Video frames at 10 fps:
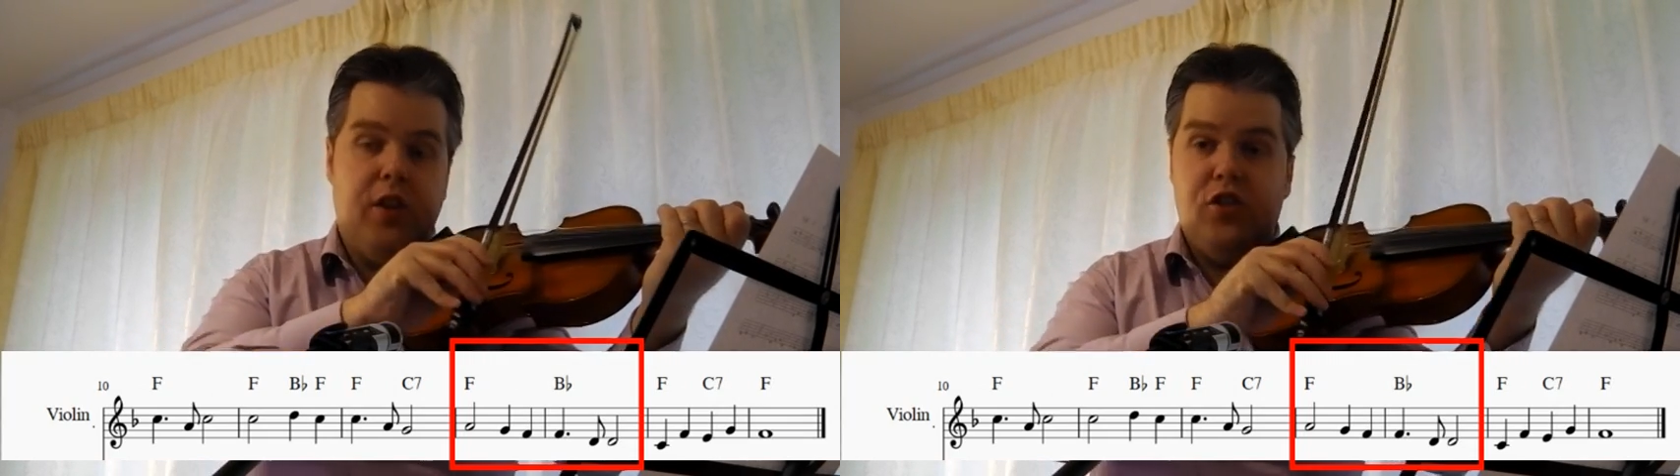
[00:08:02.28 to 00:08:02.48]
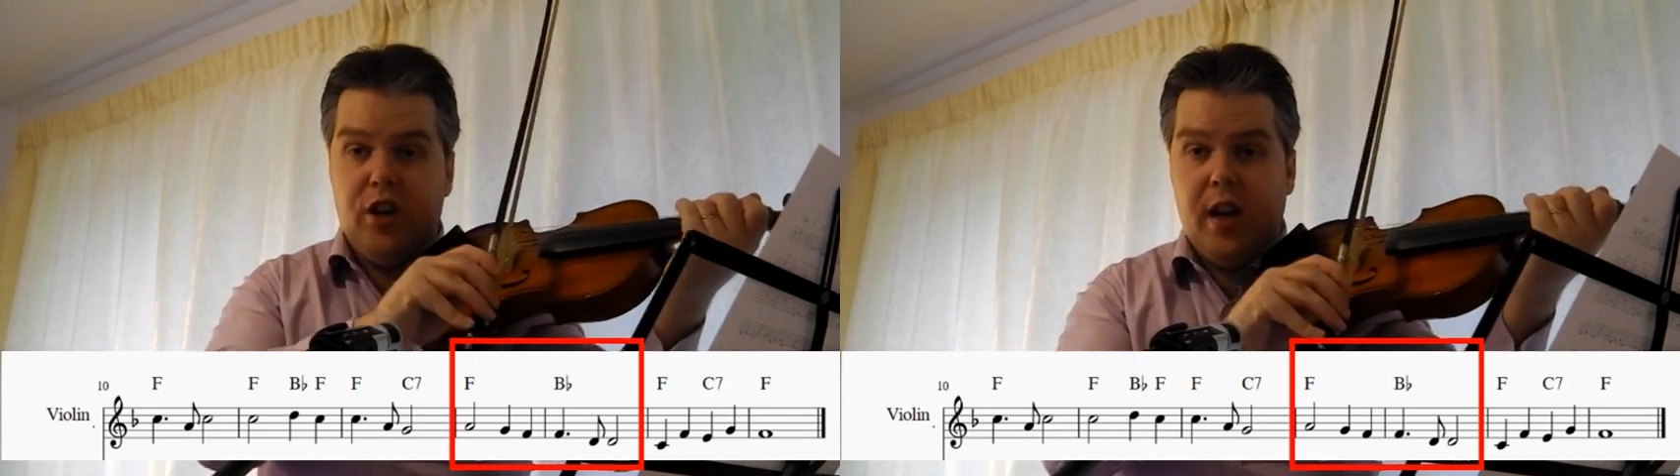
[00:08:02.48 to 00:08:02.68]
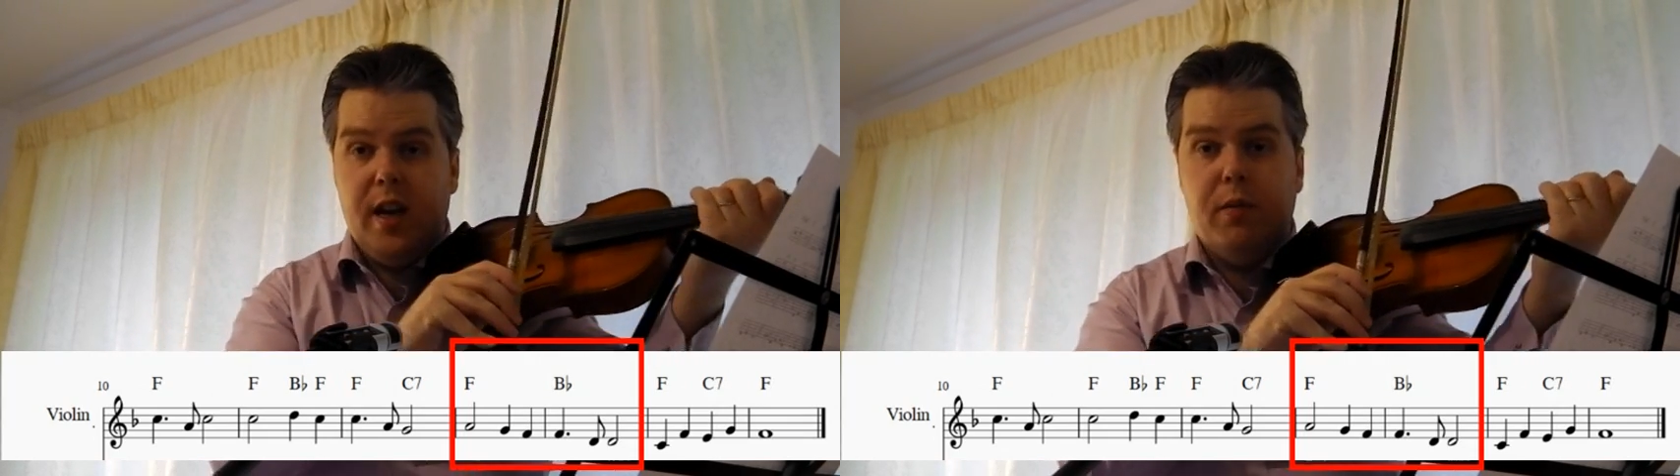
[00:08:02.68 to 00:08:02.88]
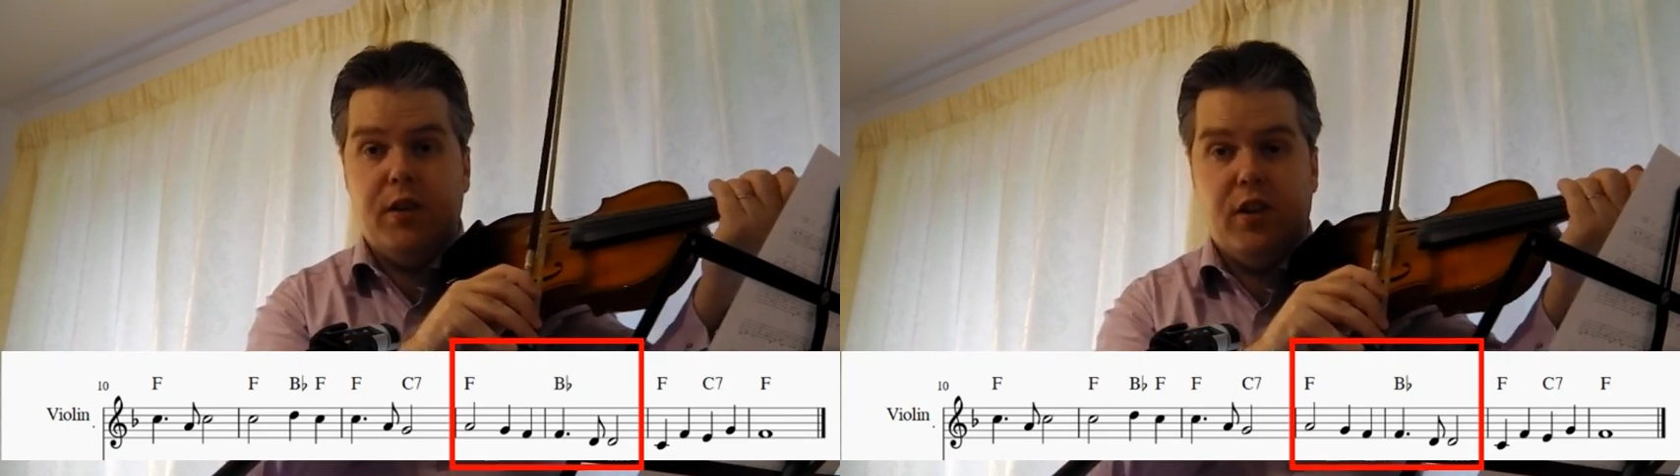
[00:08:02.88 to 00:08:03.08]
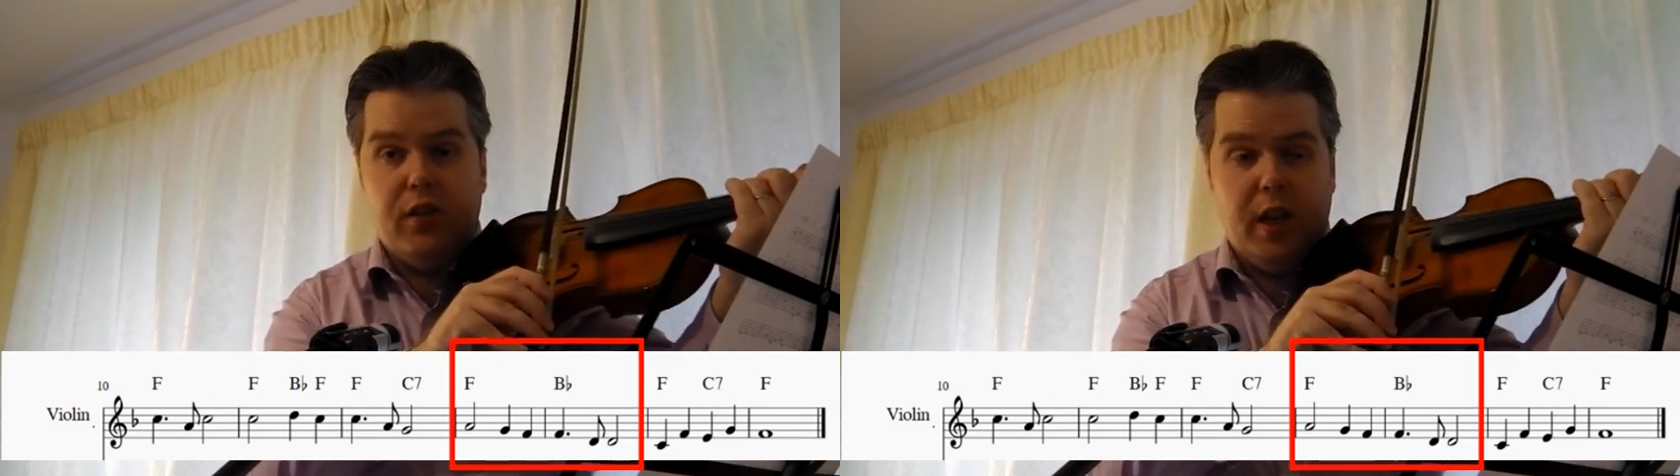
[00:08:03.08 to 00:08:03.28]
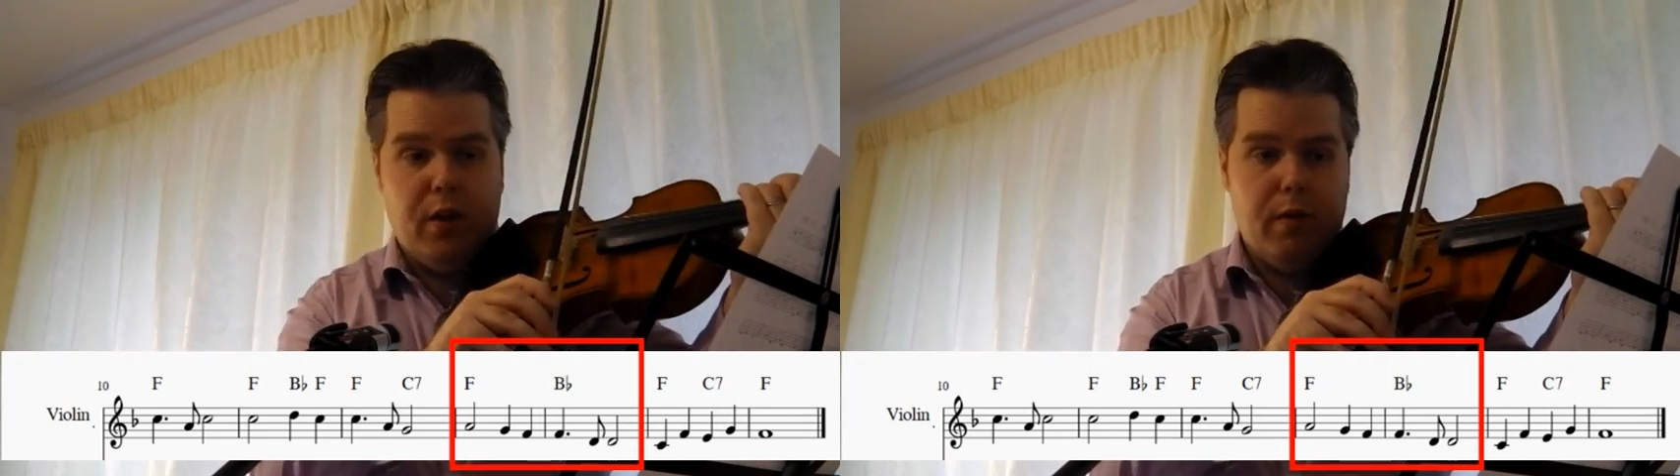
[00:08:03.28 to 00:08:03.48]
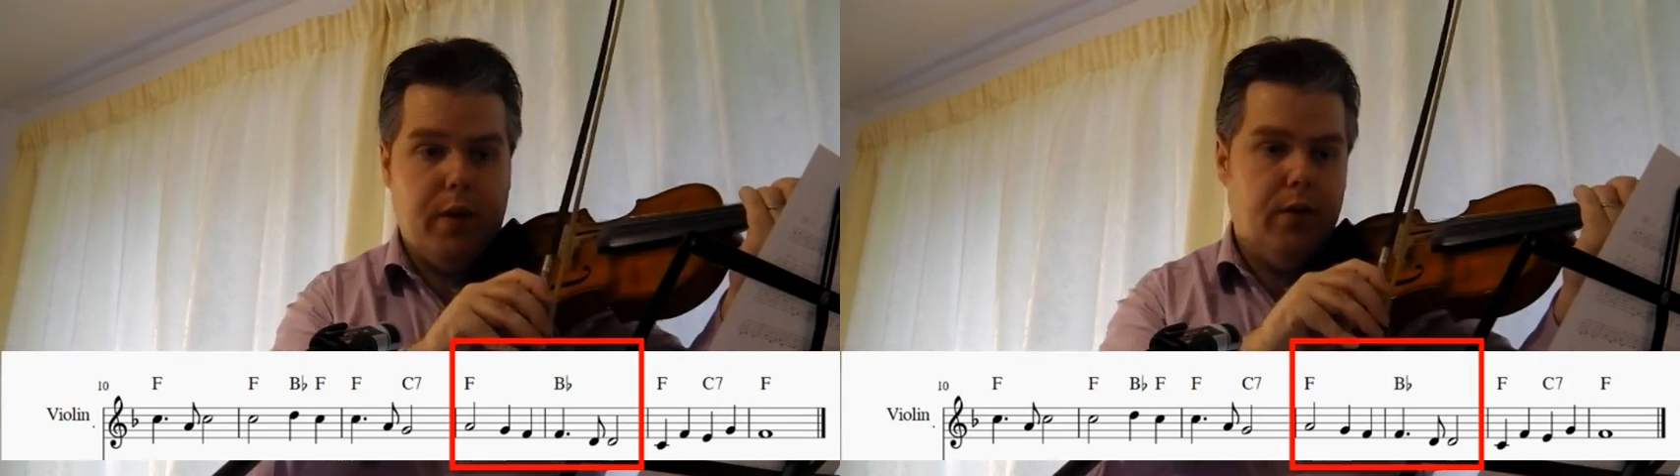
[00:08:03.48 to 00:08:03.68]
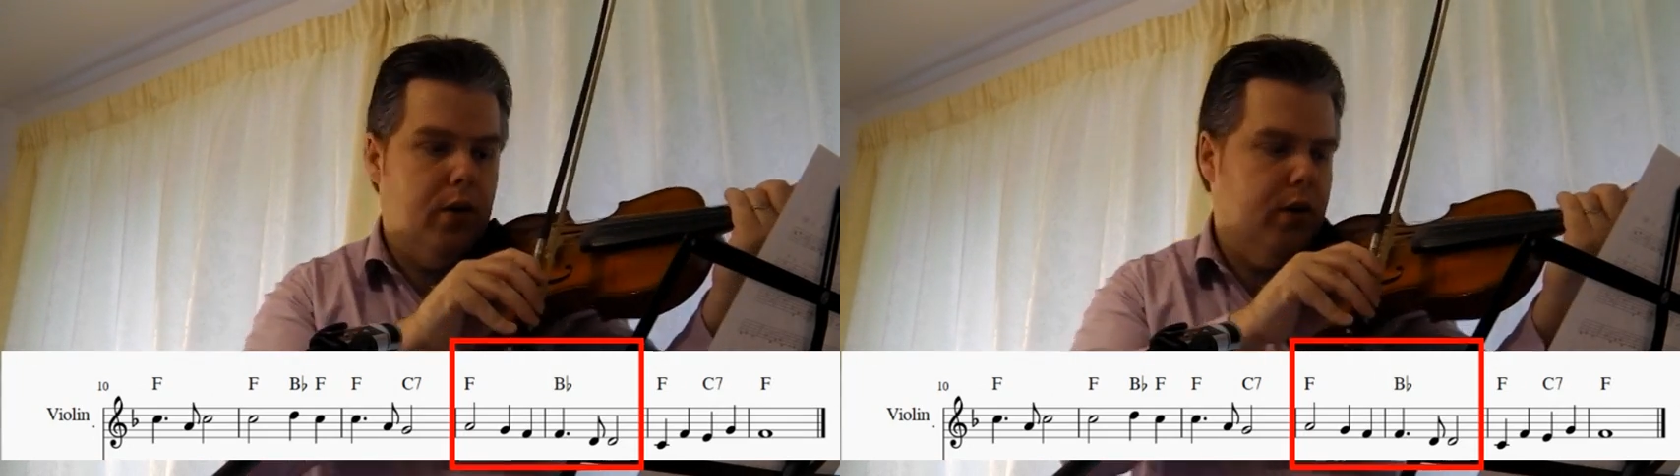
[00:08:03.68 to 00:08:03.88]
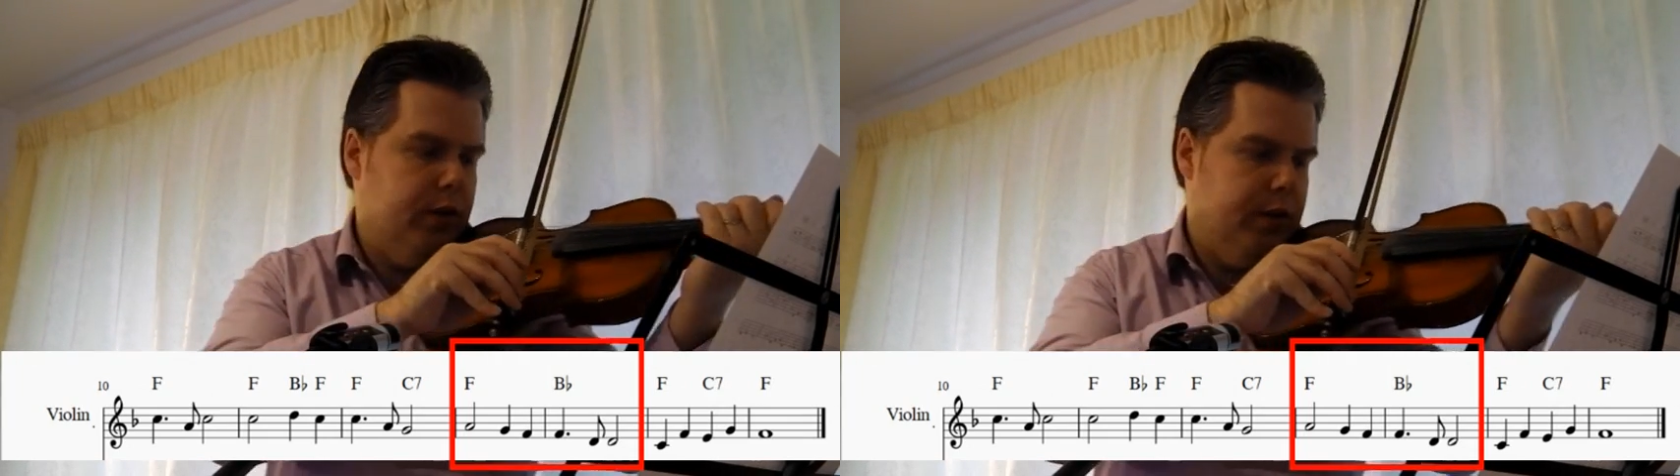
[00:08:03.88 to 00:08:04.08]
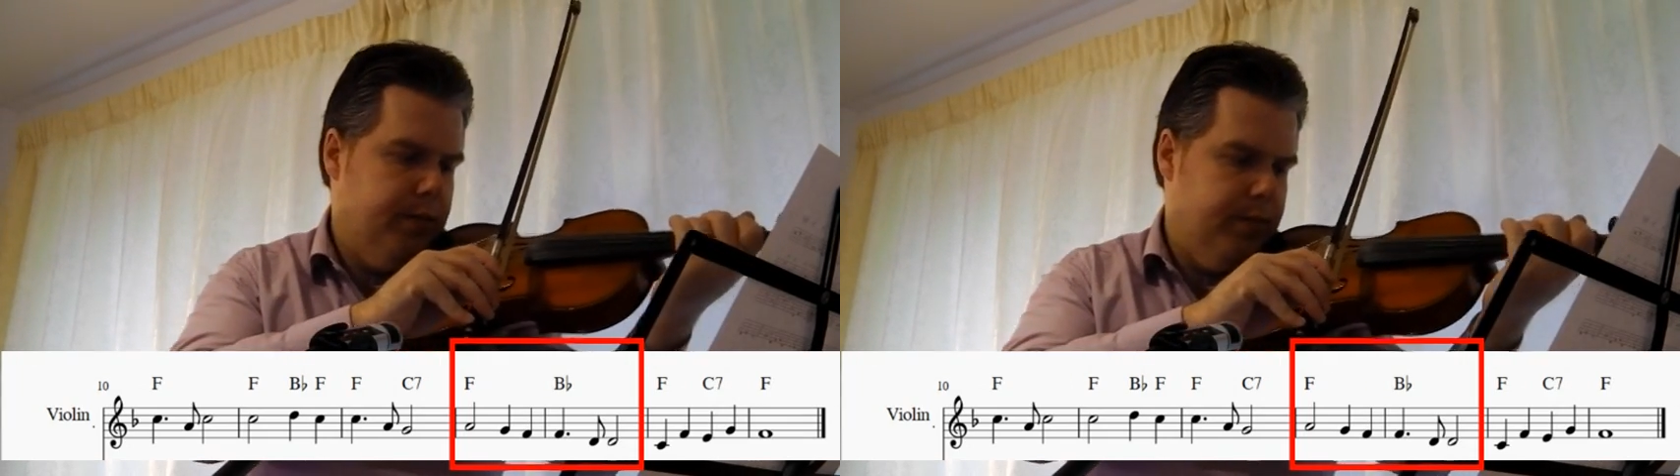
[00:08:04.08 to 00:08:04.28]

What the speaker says: G, which is D3 of course.